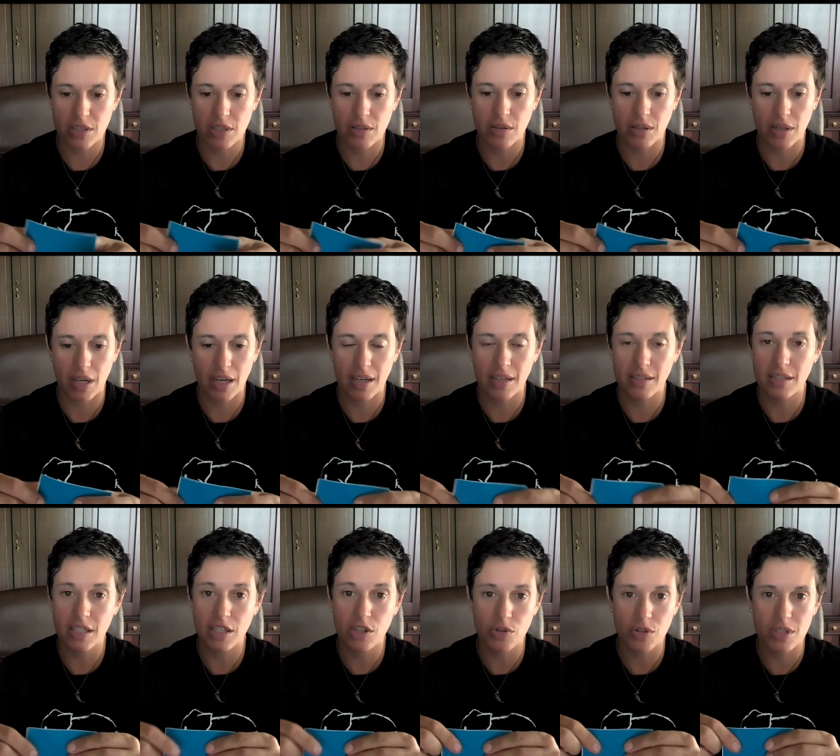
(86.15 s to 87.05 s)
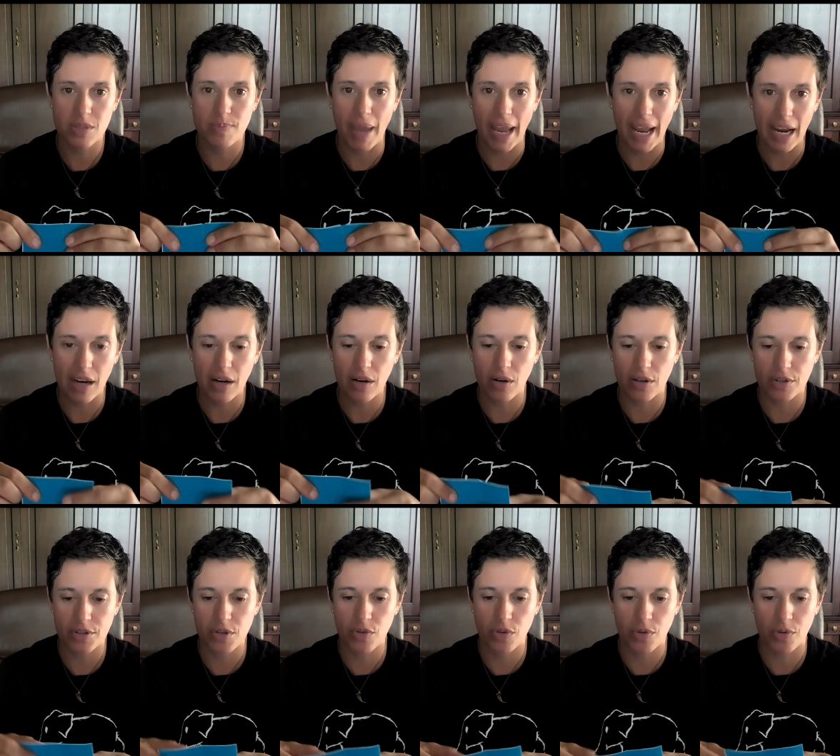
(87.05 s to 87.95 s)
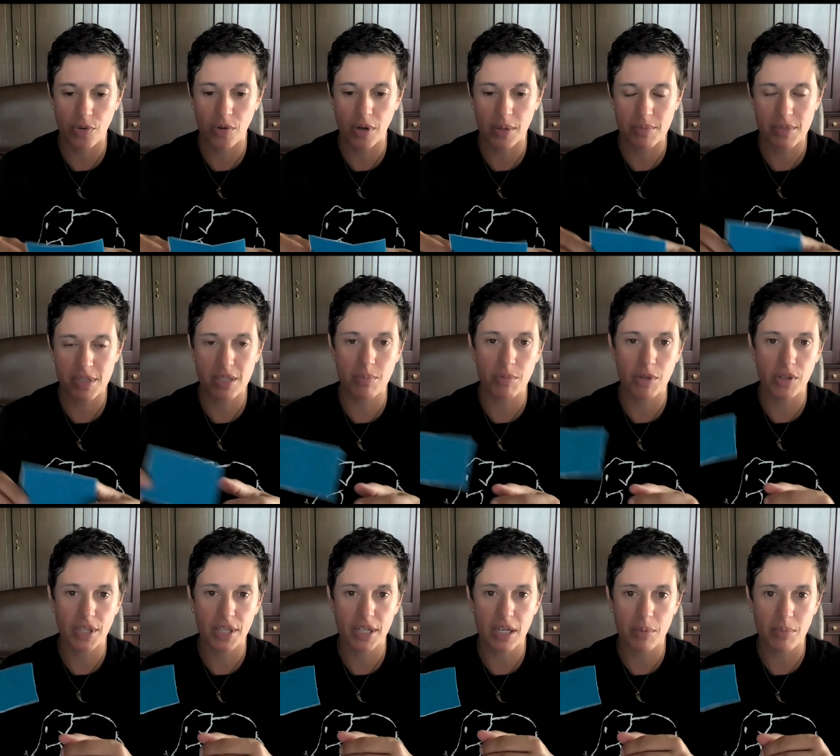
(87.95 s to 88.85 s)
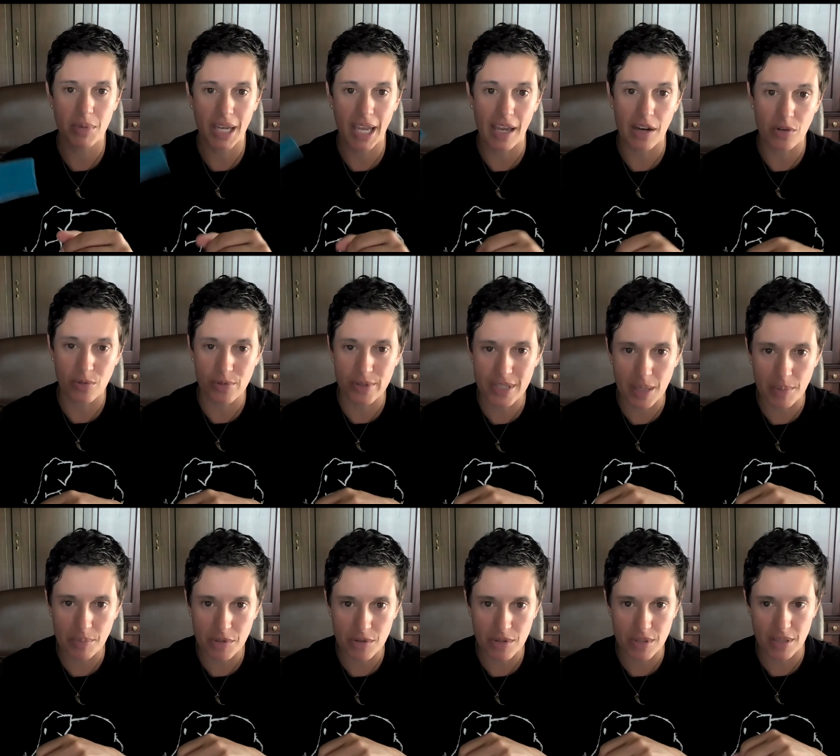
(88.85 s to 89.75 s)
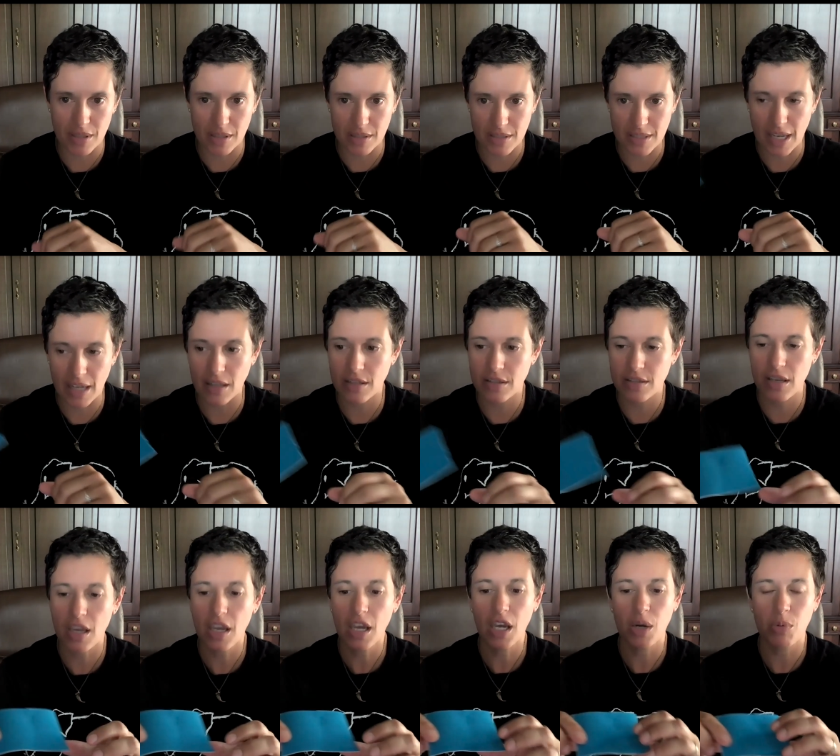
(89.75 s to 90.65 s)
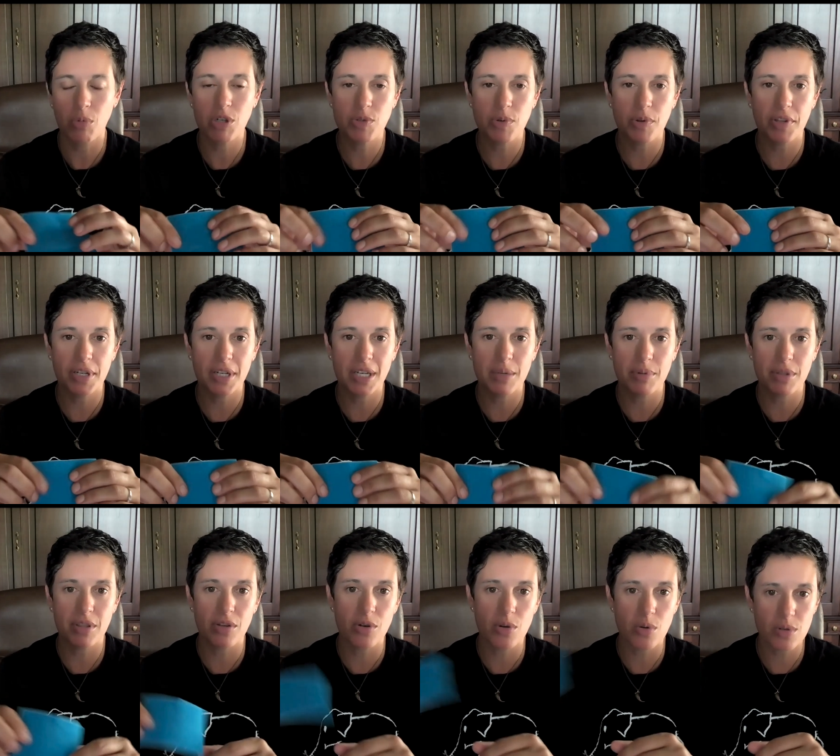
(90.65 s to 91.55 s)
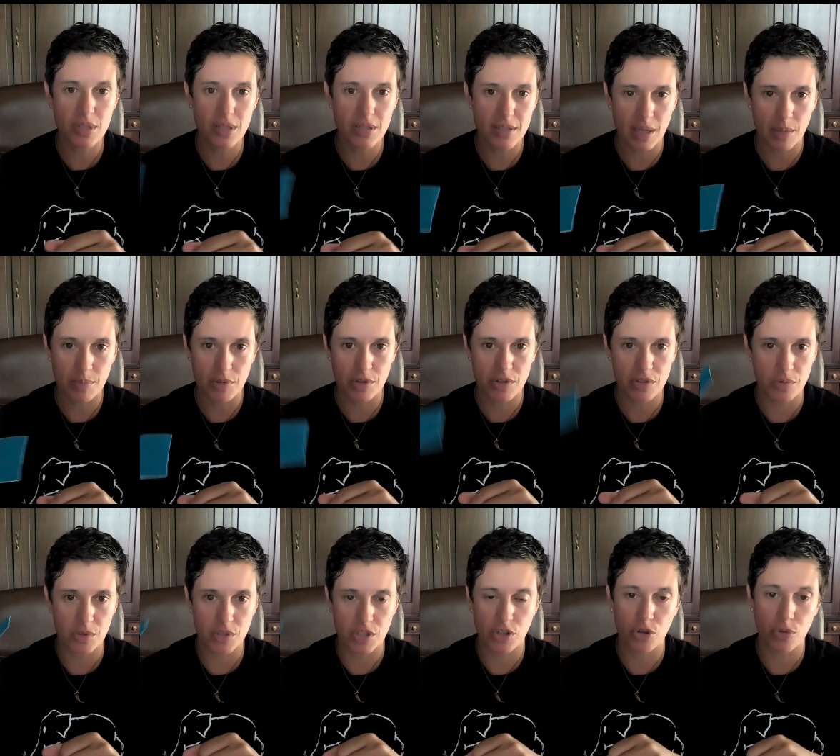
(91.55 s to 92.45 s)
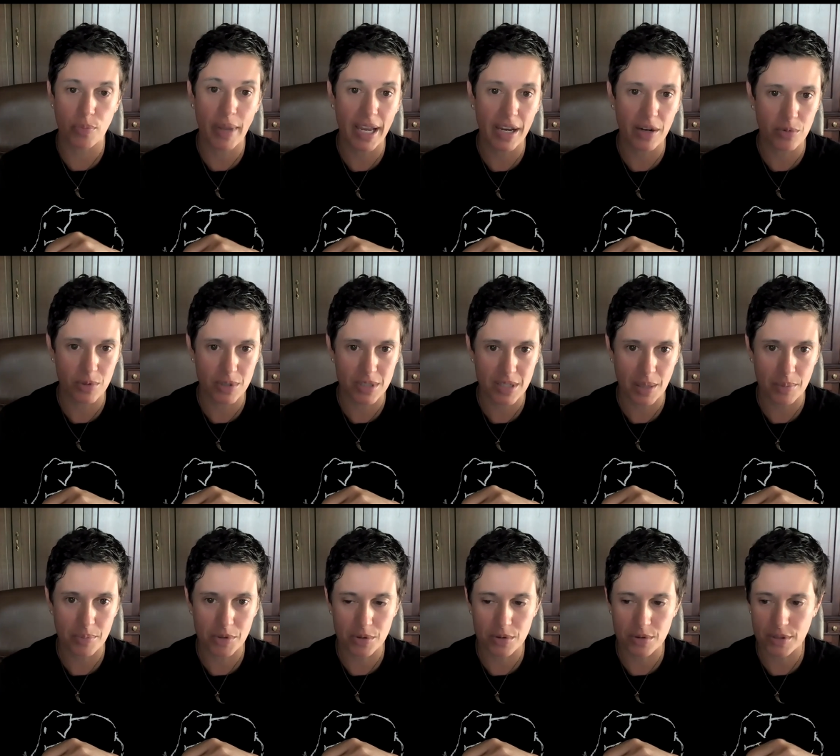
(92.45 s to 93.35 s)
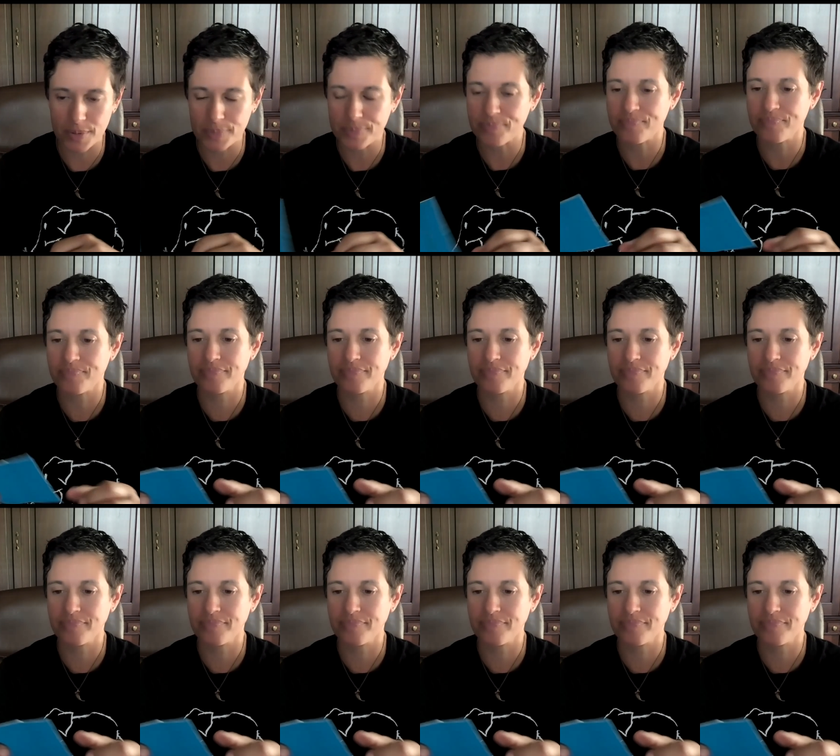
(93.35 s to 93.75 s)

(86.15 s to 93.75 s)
So it can decrease pain also through stimulating mechanoreceptors in the cells, which will inhibit the nociceptors, which are your pain receptors.